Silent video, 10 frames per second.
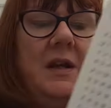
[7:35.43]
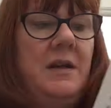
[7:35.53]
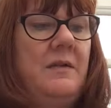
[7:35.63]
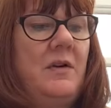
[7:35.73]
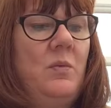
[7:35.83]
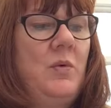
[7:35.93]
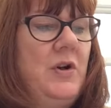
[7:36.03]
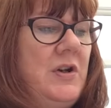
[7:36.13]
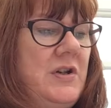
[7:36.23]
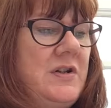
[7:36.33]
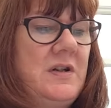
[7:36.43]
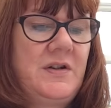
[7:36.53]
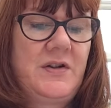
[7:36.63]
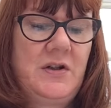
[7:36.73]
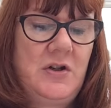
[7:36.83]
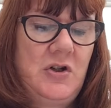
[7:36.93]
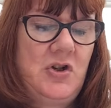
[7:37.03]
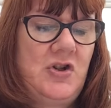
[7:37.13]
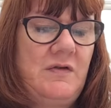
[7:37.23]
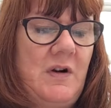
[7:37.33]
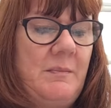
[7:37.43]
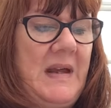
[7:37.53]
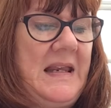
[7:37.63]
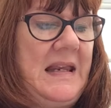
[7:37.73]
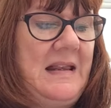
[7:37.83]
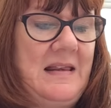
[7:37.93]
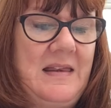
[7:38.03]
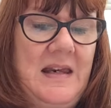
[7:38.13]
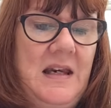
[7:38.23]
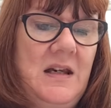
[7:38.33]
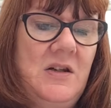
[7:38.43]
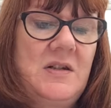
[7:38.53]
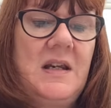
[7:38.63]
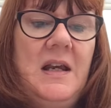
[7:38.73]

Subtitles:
You've got word search, you've got making things,